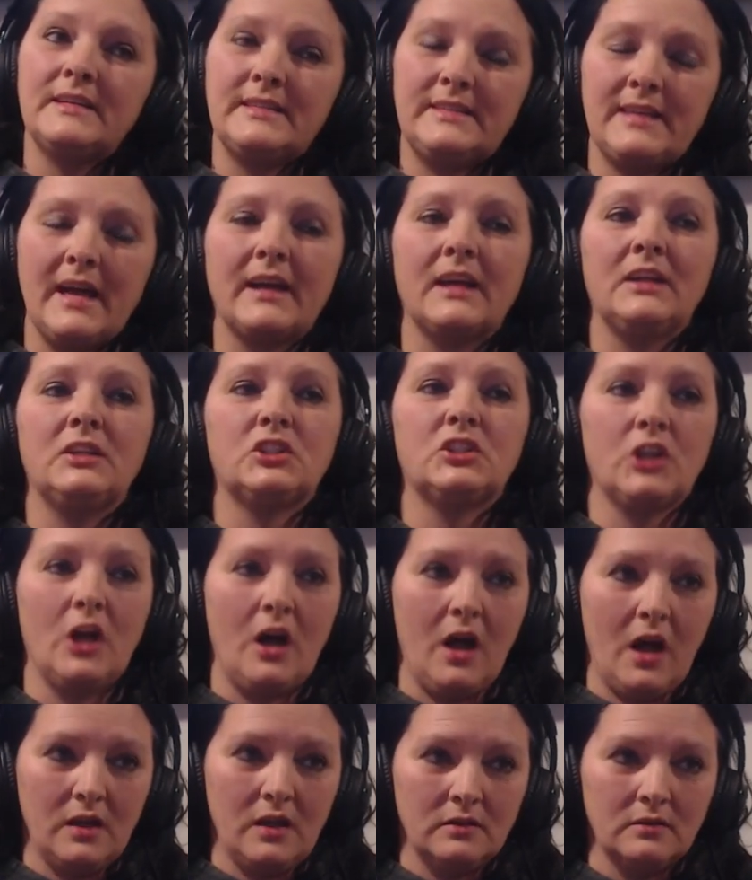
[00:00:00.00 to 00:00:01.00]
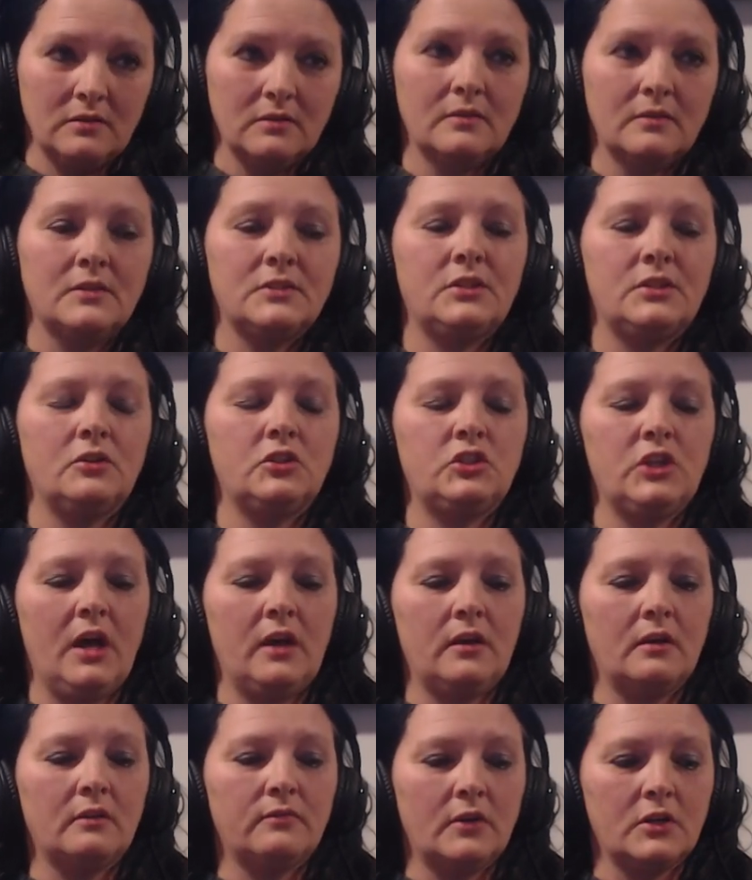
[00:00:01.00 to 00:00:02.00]
Second shot. Okay. So she
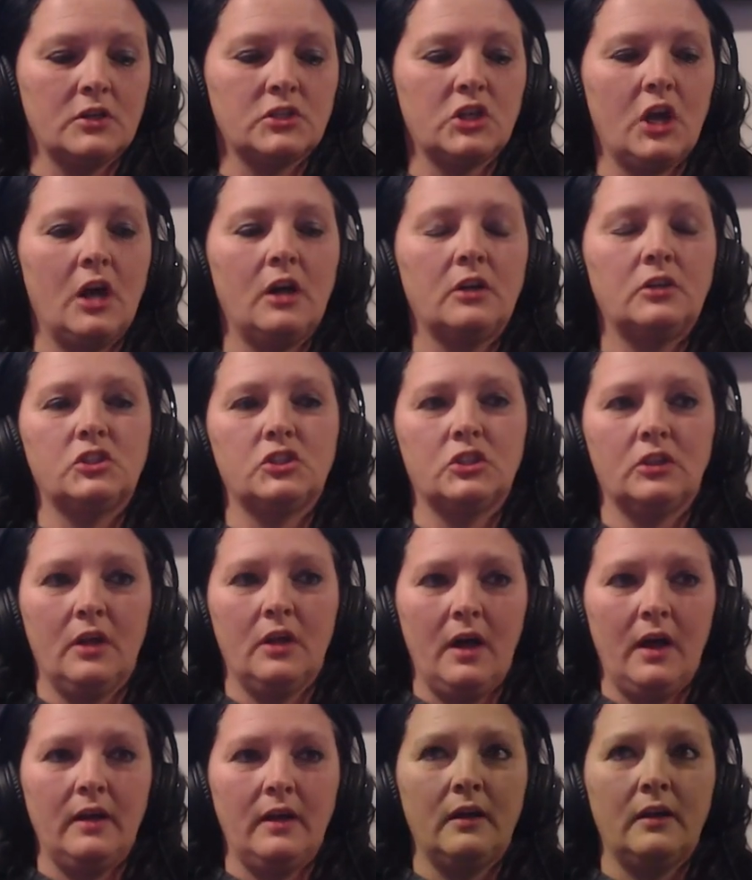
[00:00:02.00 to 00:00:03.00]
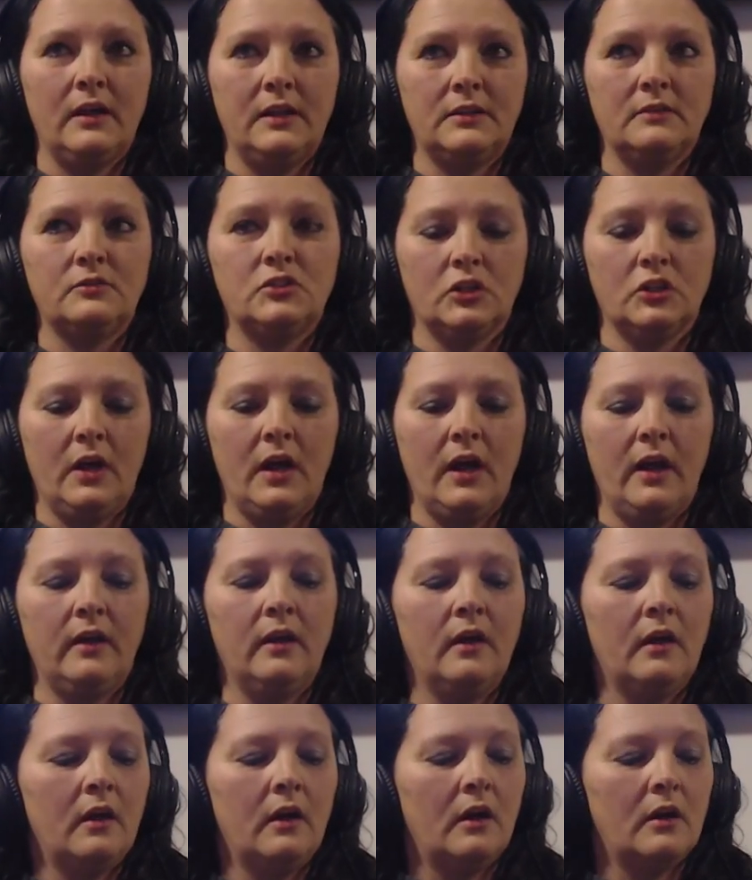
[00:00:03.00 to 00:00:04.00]
had her first shot in July, end of July.
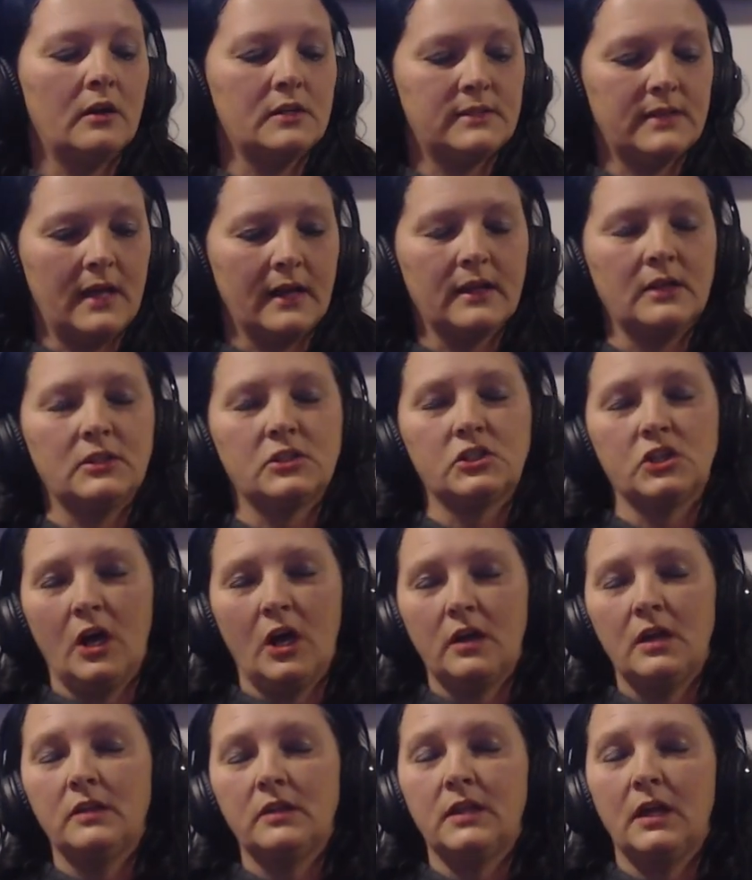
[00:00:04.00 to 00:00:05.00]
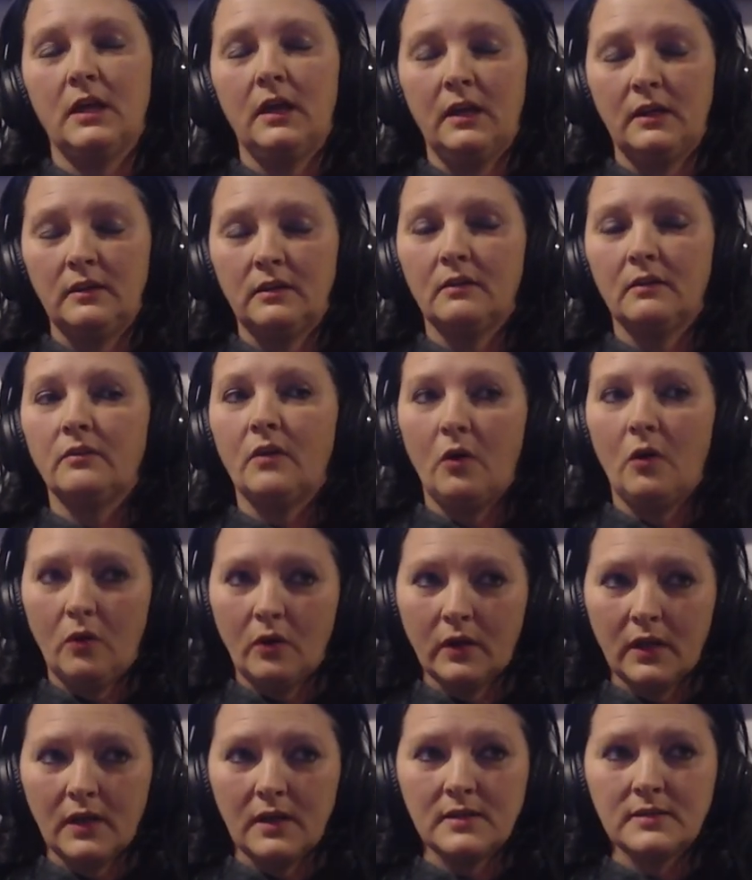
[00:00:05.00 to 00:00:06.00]
Her second shot at the end of
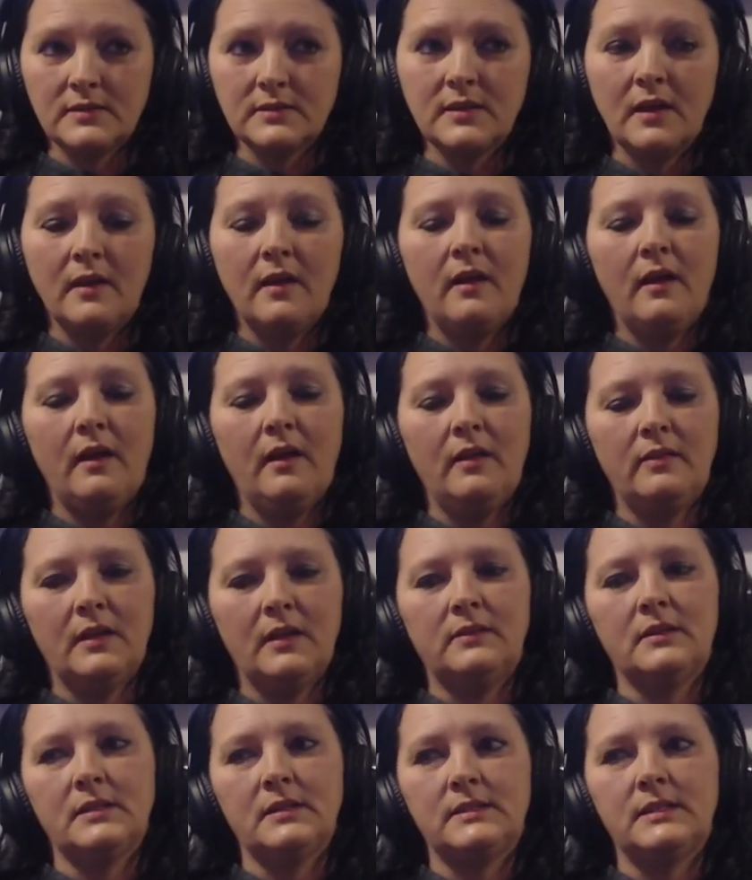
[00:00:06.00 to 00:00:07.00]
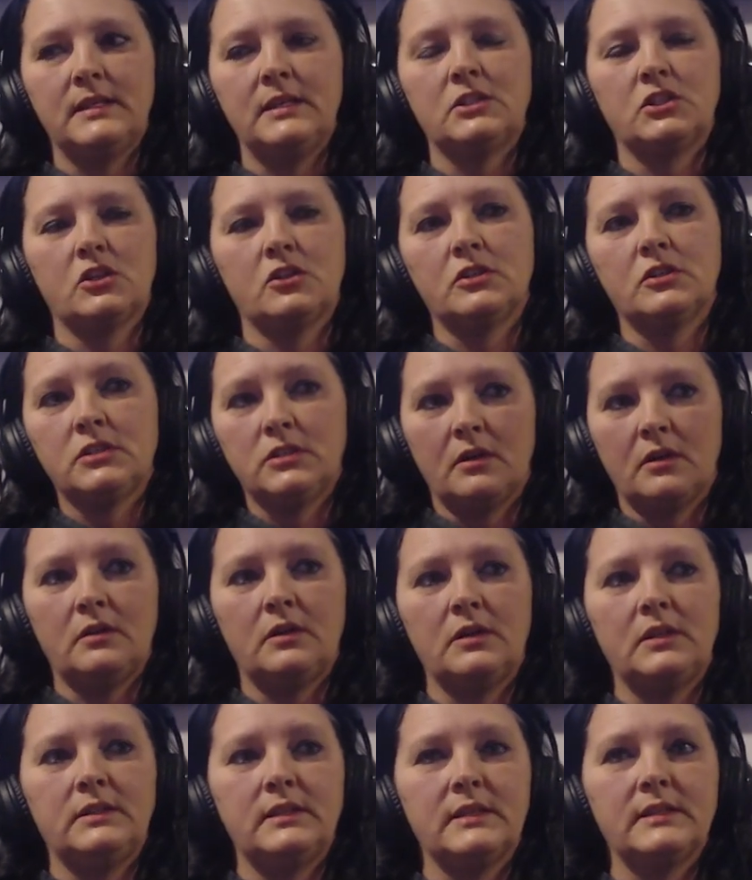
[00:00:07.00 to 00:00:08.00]
August, and then the seizures
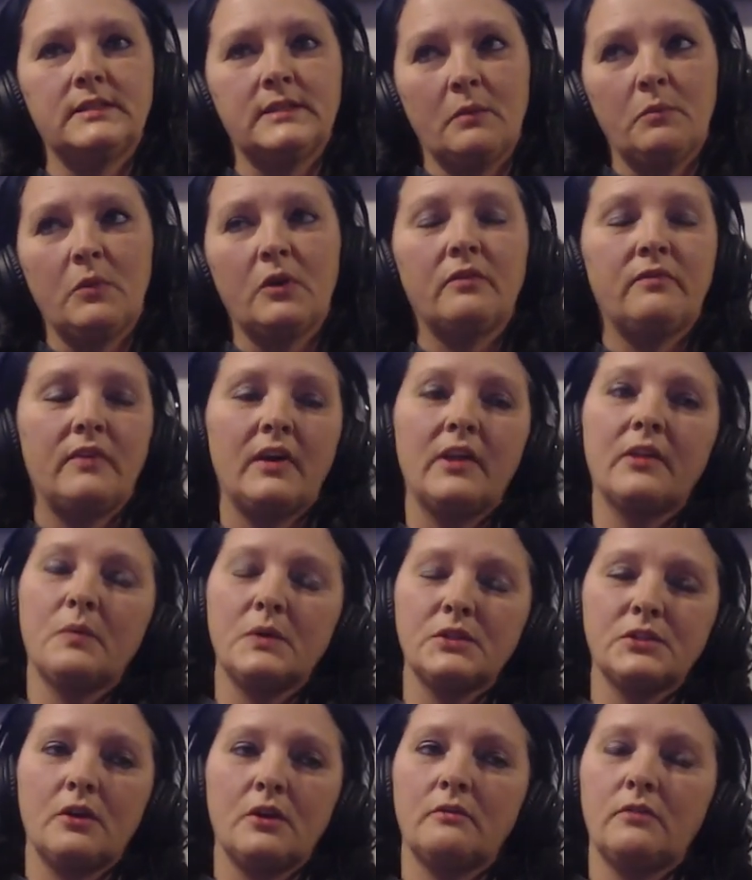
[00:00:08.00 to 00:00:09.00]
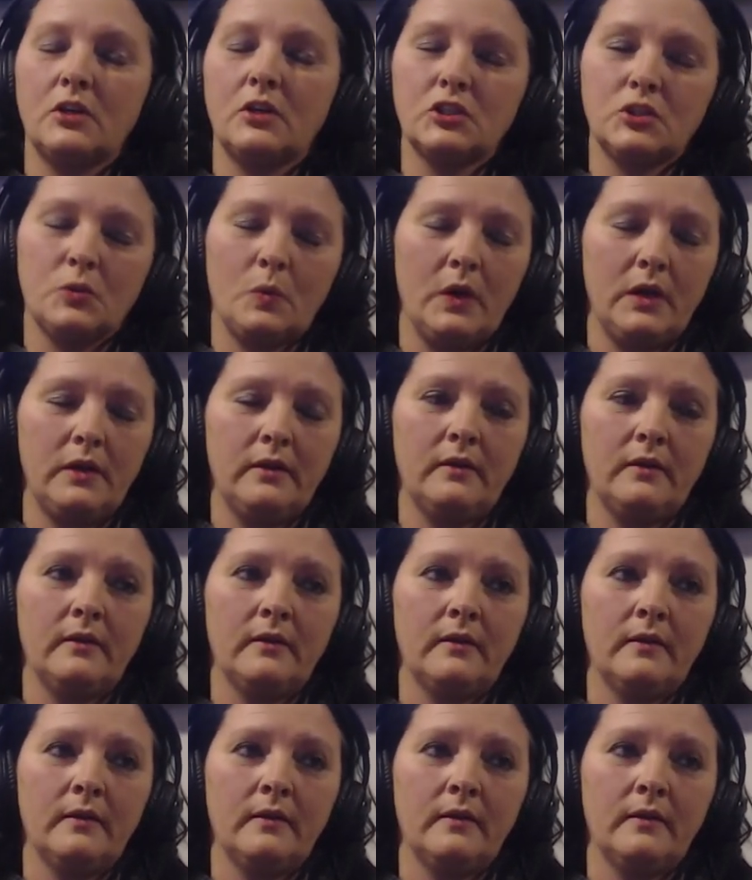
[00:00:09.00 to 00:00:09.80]
started December fifth was her first one.